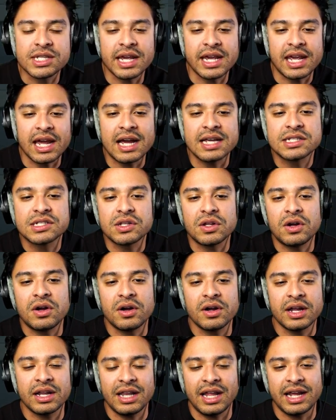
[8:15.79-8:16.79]
Like, as
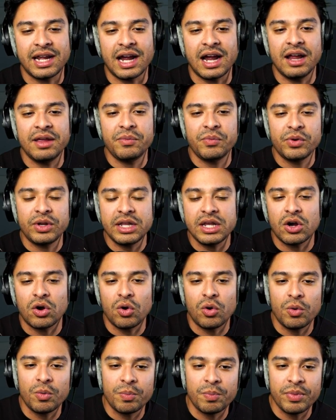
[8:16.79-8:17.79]
long, like, I really
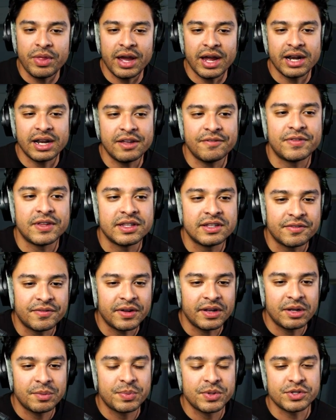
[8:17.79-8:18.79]
hope that if the
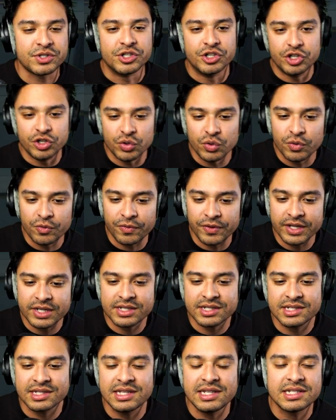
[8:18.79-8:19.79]
developers do
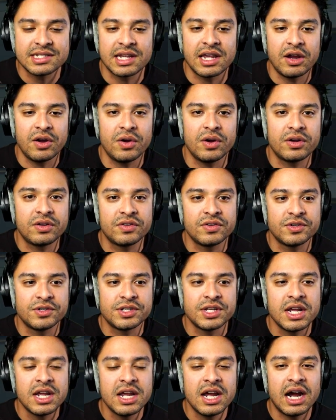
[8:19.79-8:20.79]
fix these
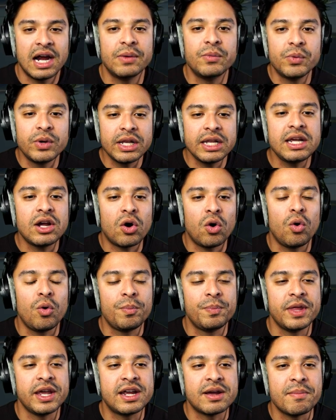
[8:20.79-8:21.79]
characters, I really
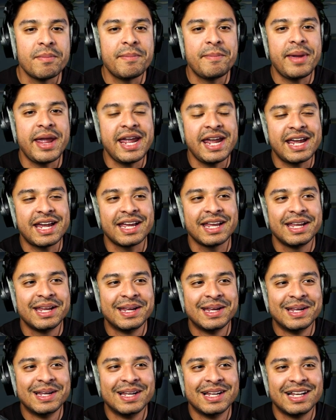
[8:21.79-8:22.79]
hope they can make,
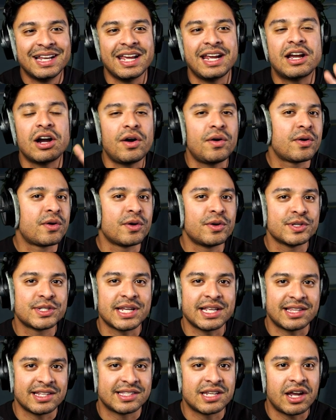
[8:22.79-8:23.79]
like, Kaokuro is
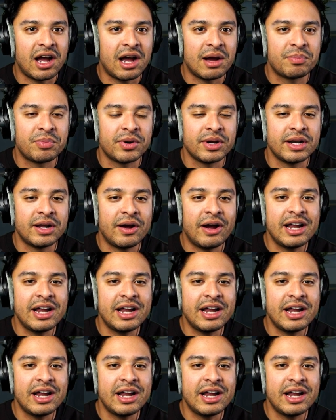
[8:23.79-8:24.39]
at the top right now.